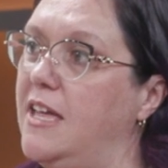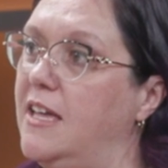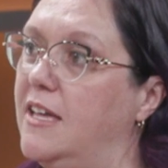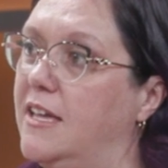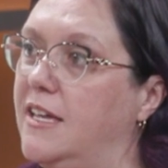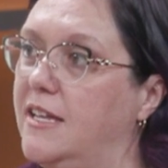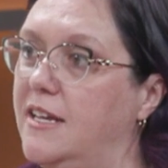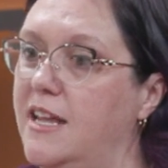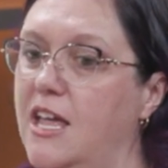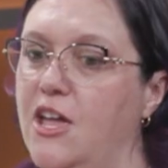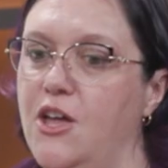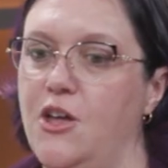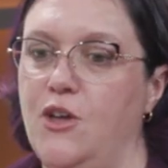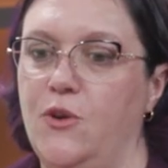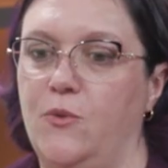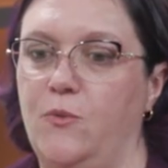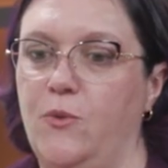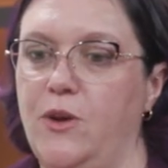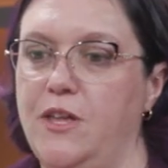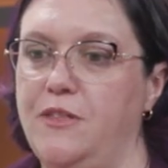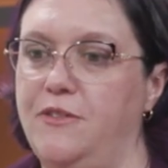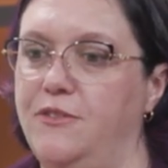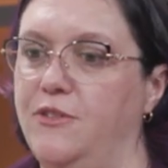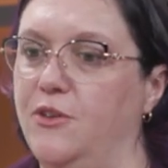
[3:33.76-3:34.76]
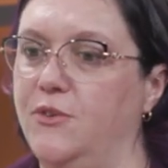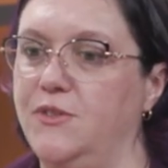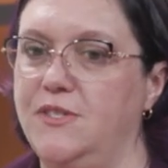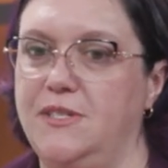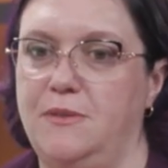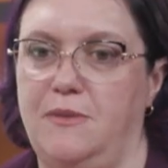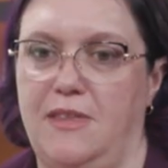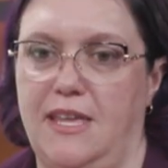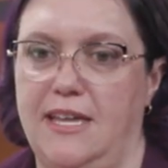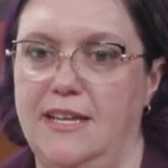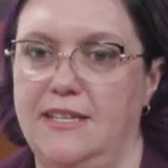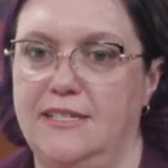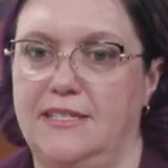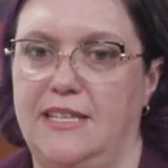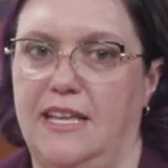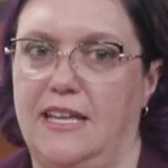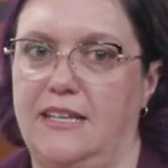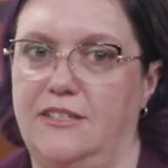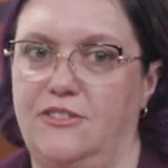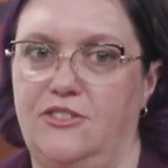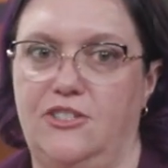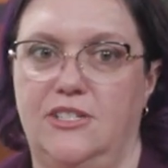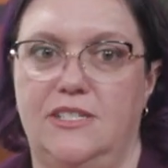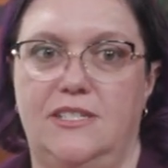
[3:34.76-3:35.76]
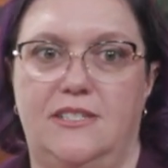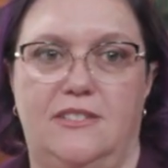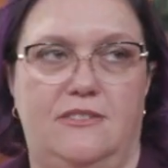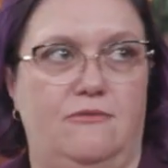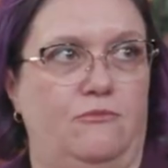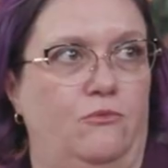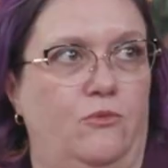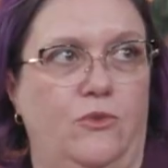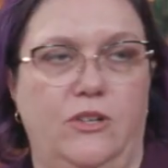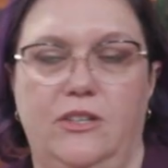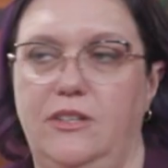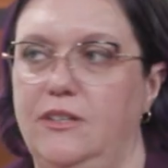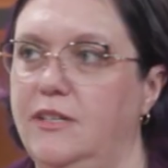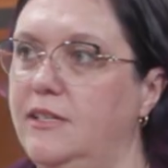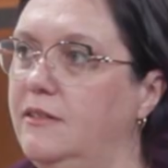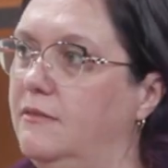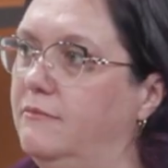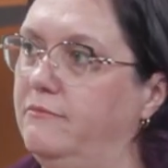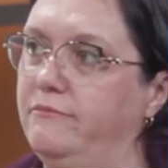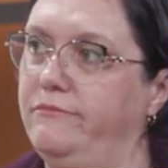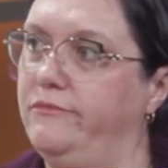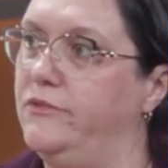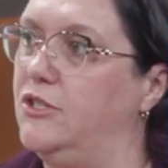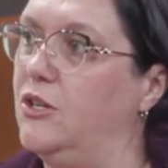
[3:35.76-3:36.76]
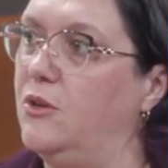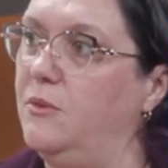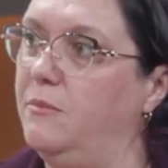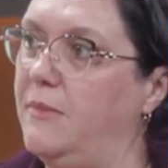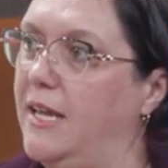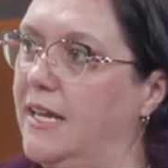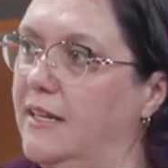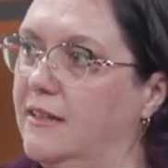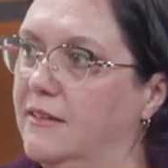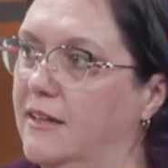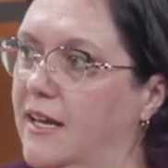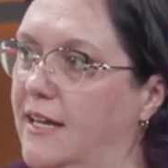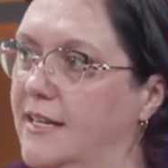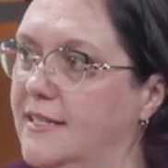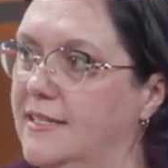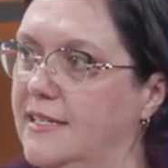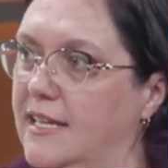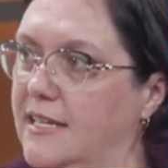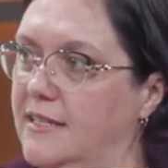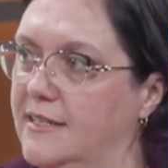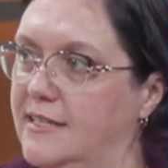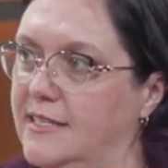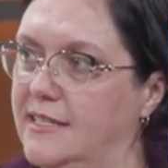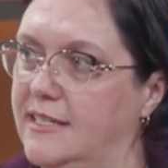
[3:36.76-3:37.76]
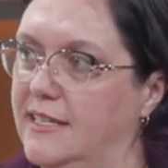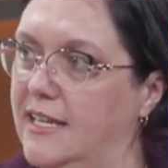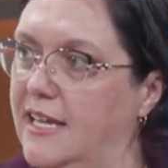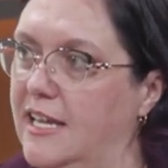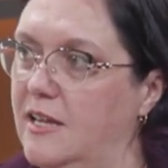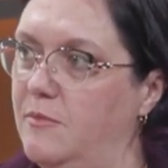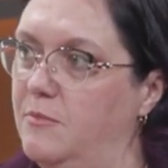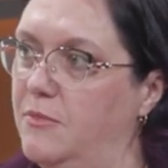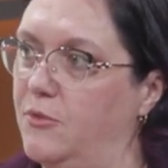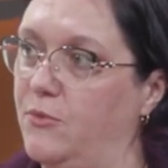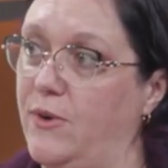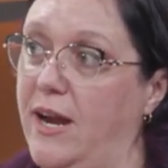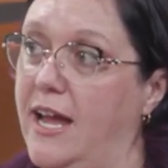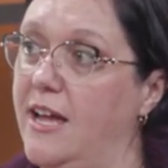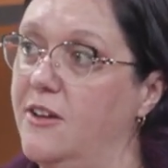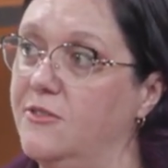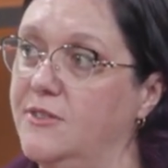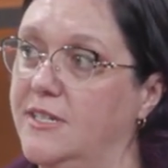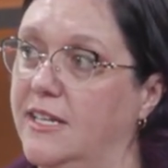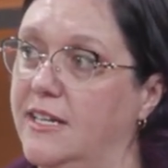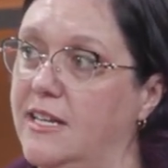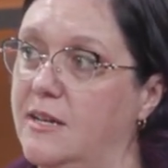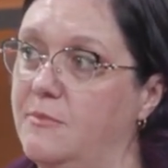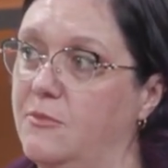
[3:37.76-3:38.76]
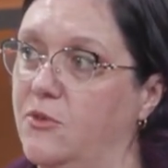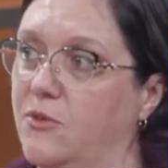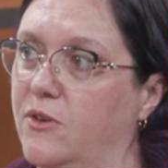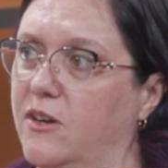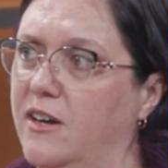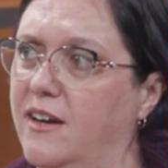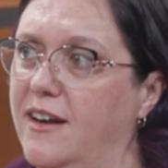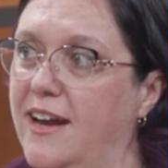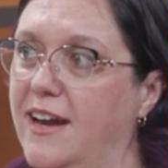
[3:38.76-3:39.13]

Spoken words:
in with those things that just really don't make a lot of sense to keep around anymore.